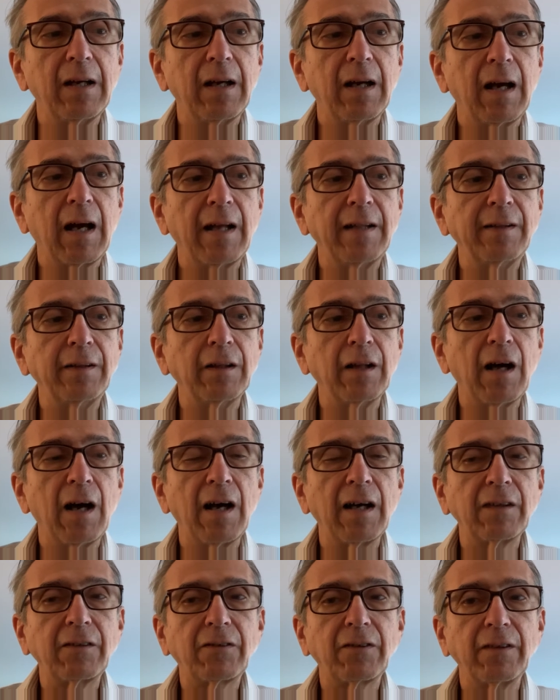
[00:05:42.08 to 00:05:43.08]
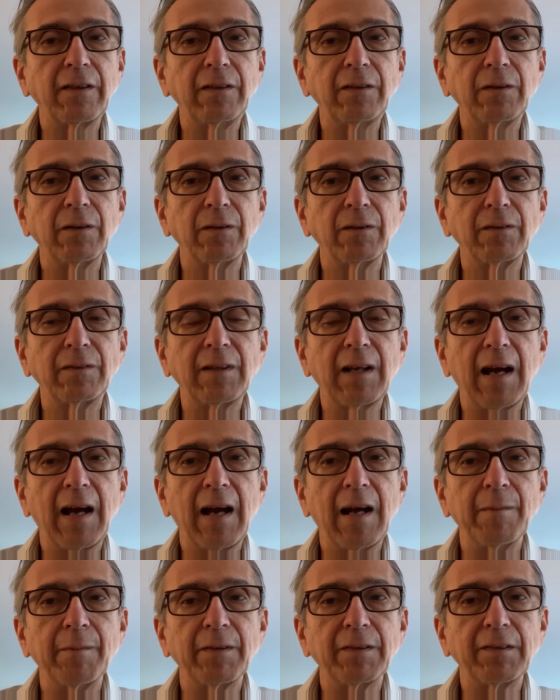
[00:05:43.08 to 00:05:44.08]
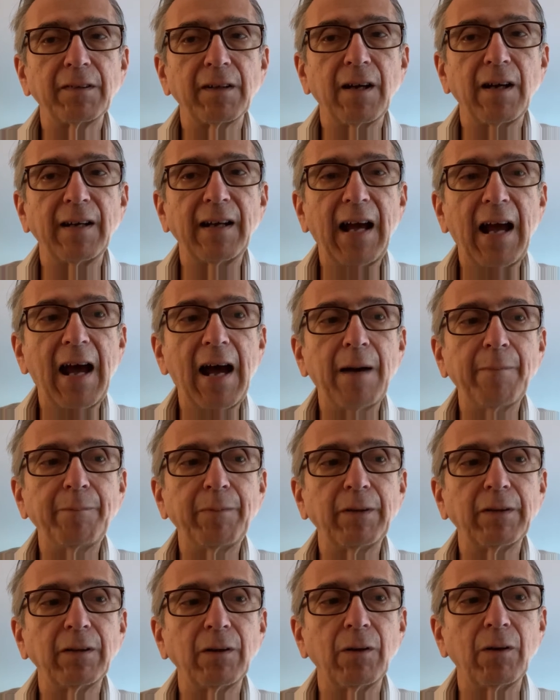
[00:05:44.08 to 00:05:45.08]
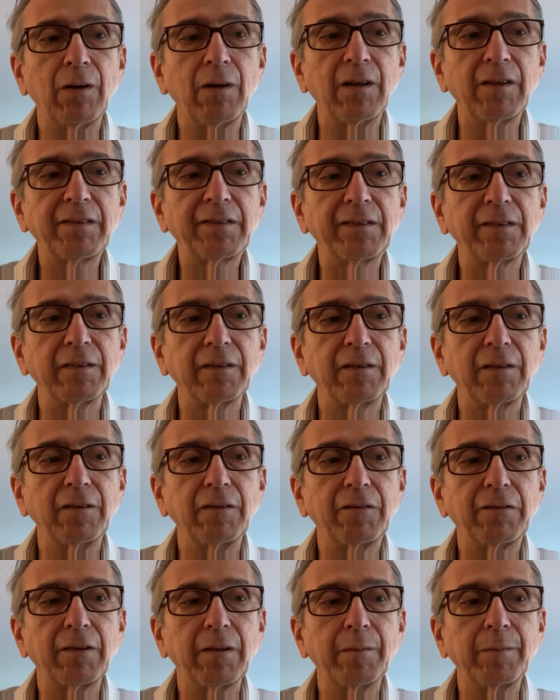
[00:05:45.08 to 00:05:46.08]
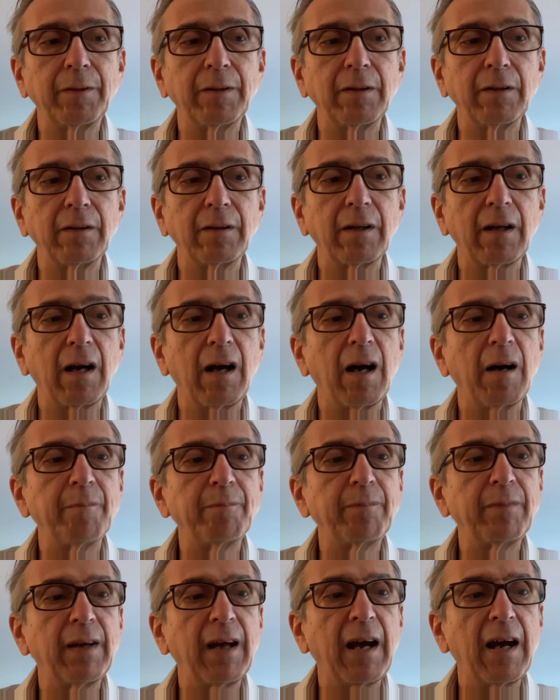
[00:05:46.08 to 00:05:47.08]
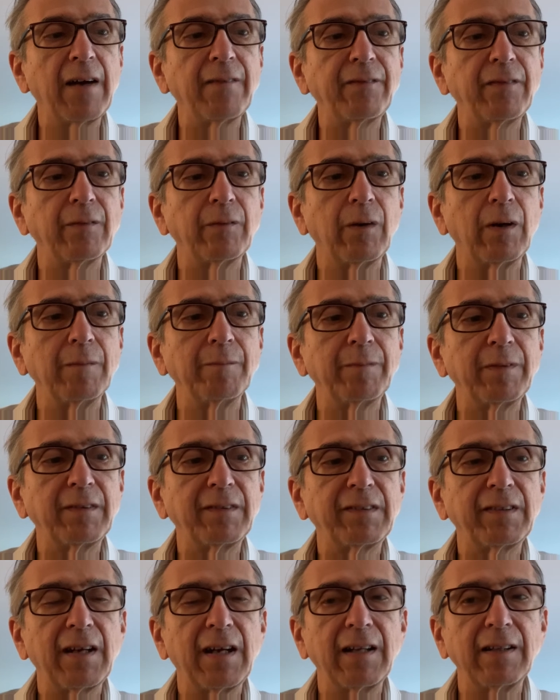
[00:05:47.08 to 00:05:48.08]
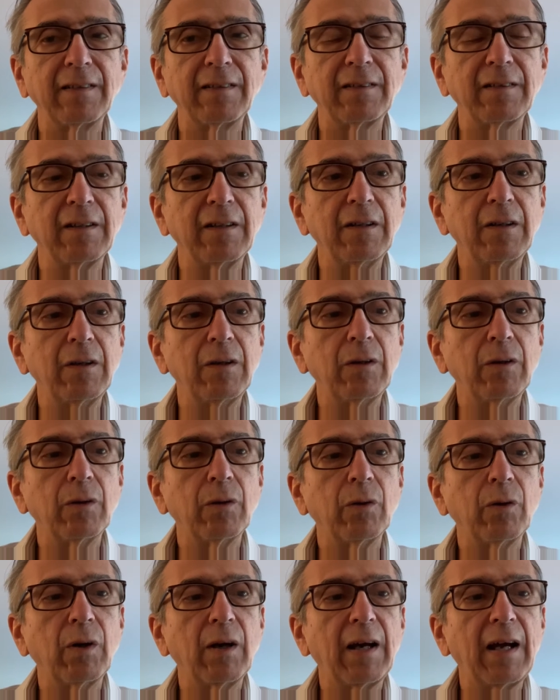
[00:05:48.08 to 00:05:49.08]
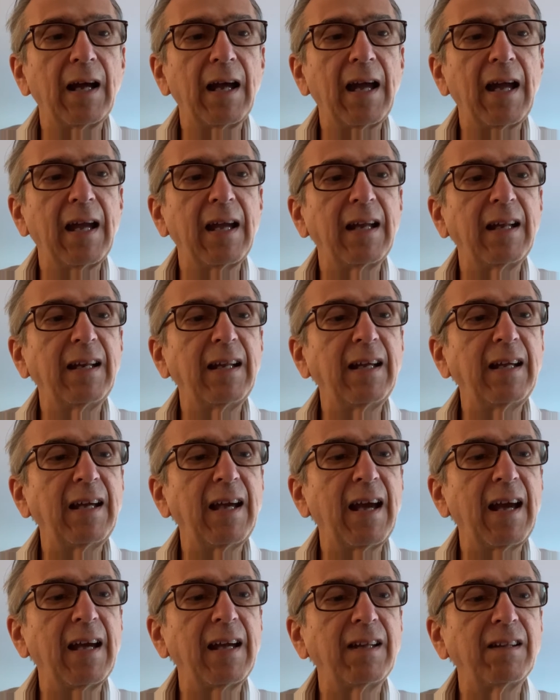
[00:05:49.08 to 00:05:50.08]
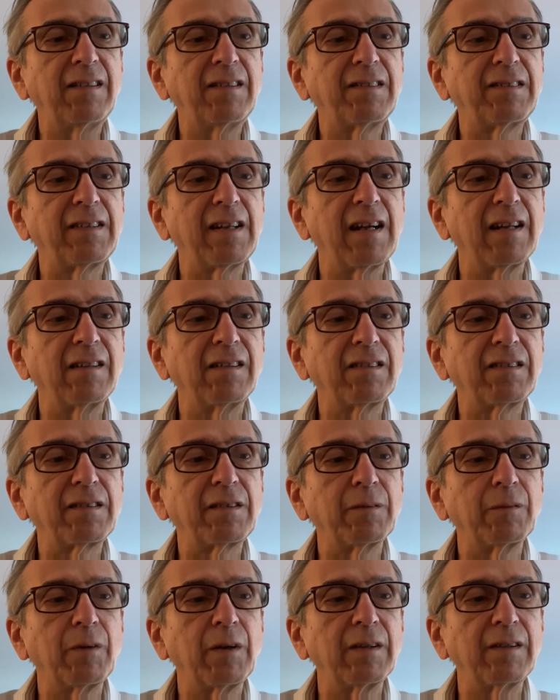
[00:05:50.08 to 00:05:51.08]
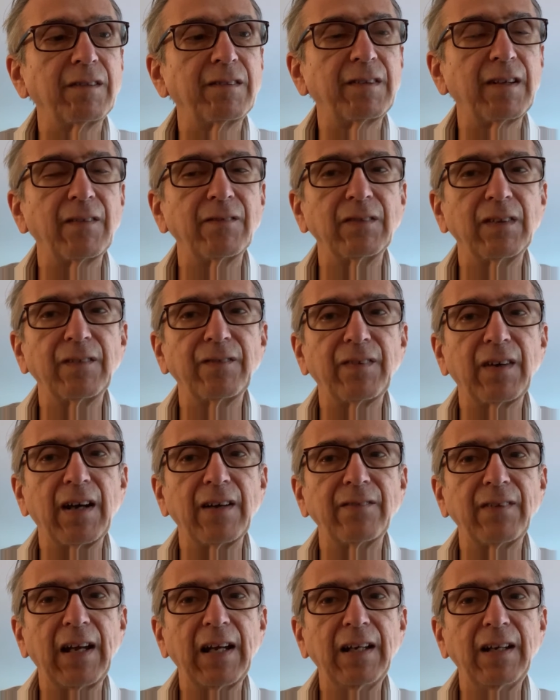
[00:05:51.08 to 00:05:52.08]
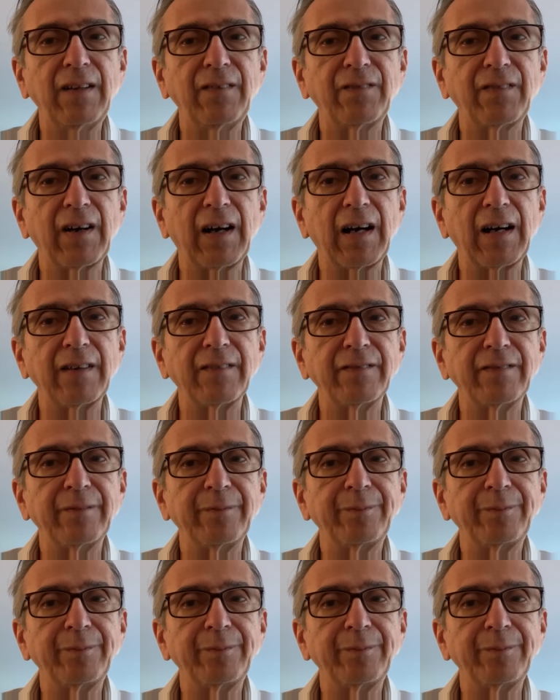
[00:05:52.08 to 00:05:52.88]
and largely due to Amazon. Apple also contributed up 0.5% or 88 cents to 175.85.